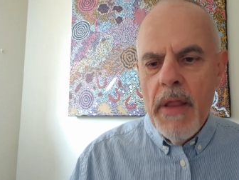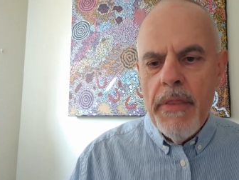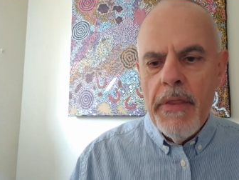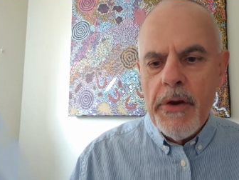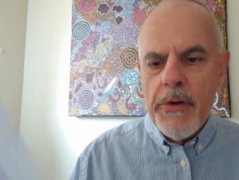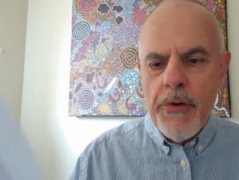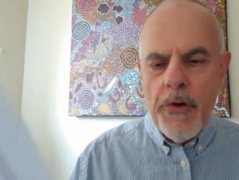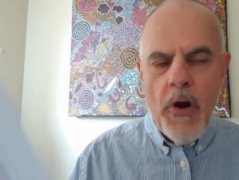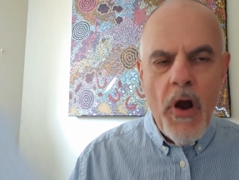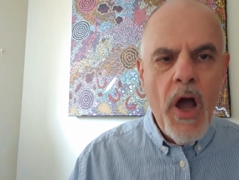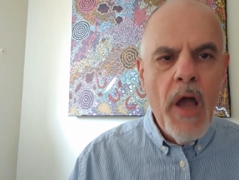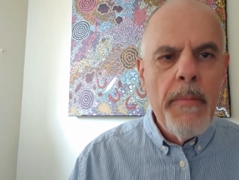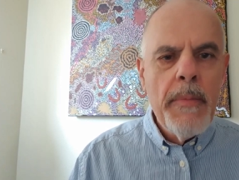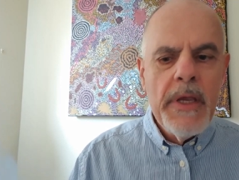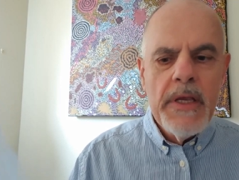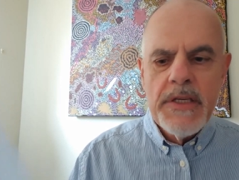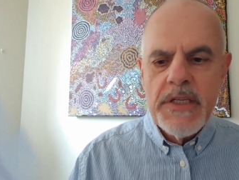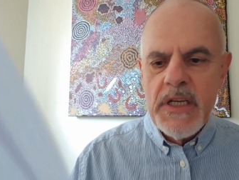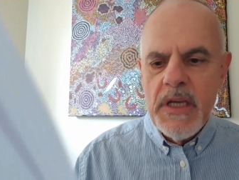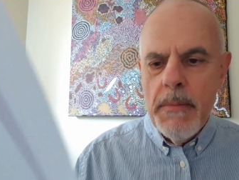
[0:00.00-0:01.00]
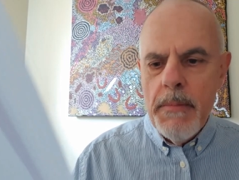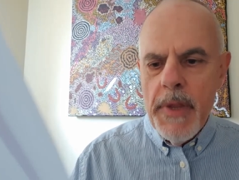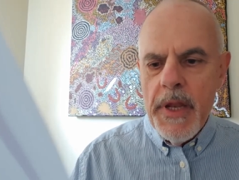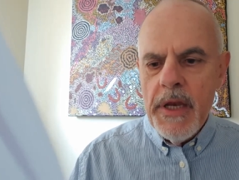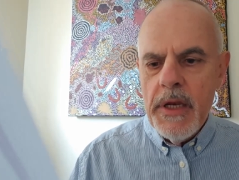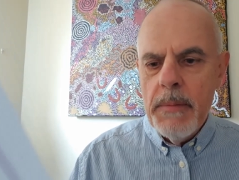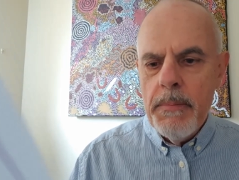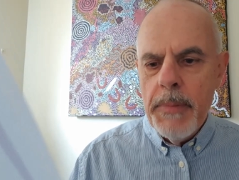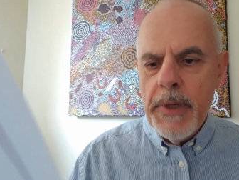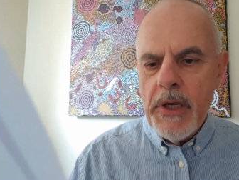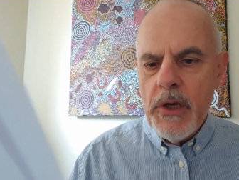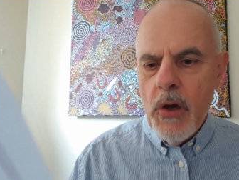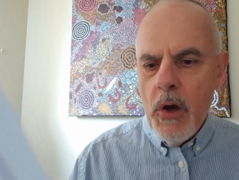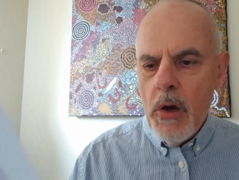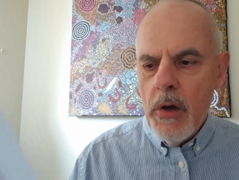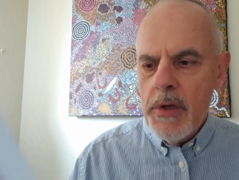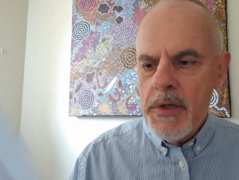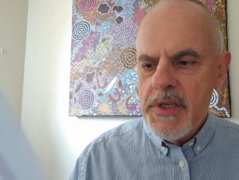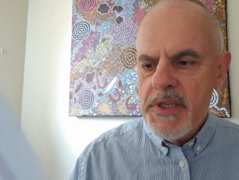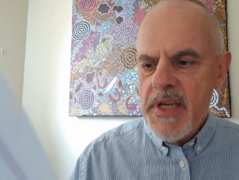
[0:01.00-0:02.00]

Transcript: The crime is committed because,